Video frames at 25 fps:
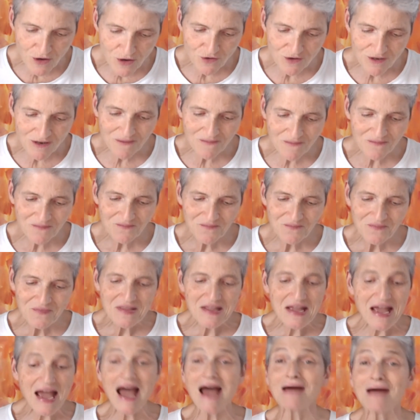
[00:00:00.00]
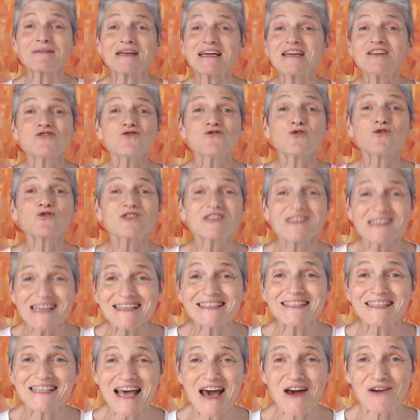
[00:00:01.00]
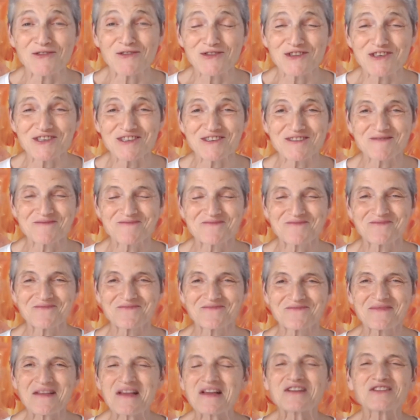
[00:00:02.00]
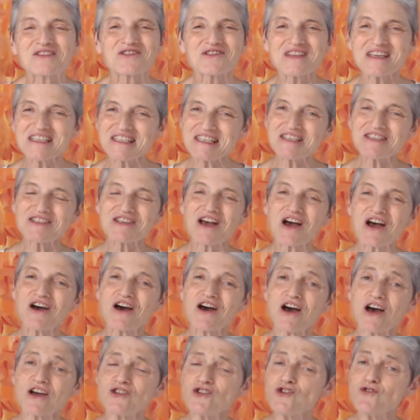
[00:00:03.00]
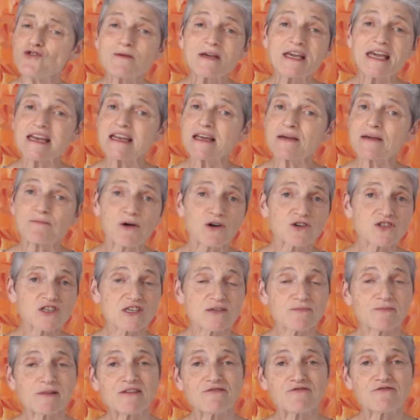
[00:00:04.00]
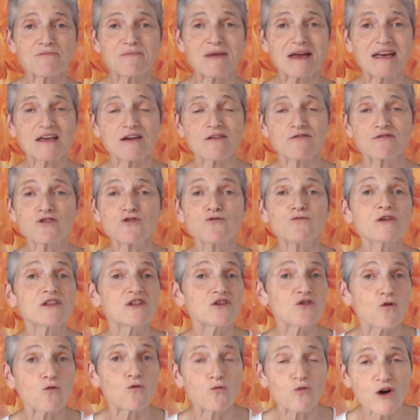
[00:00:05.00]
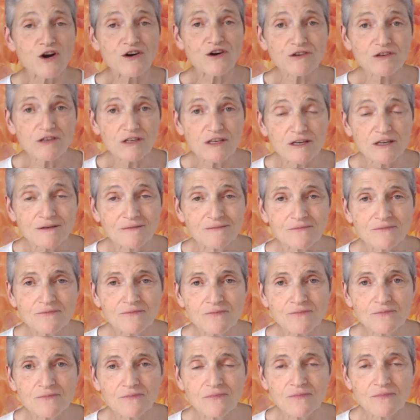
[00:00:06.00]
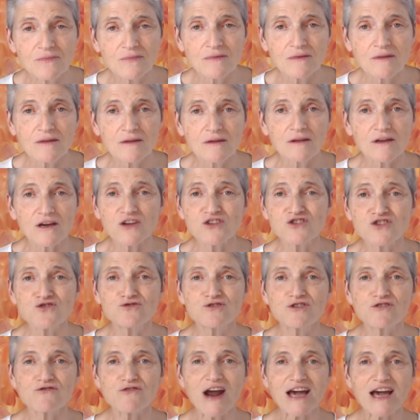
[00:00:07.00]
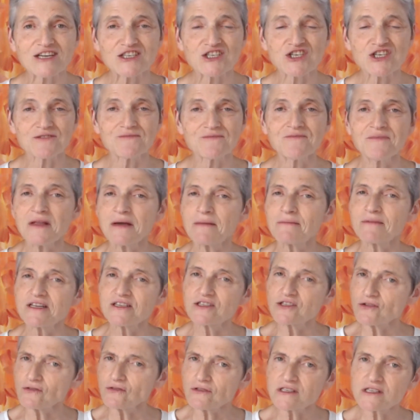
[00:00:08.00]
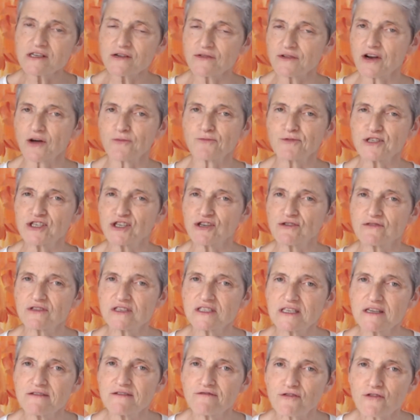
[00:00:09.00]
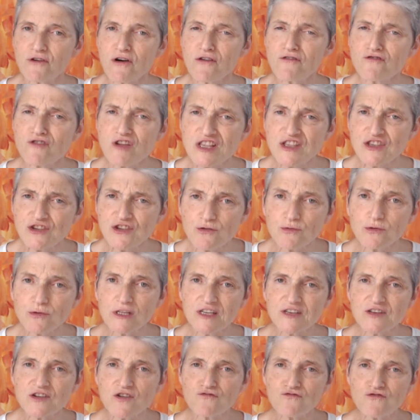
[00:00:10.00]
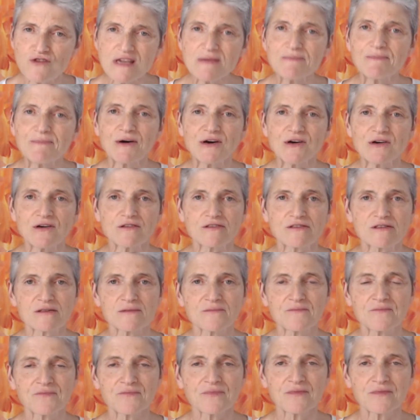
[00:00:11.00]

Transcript: moon happening in your sixth house. So this is a new beginning, possibly for many of you with your work, a new direction, but it's also an opportunity for a renewal and a rebirth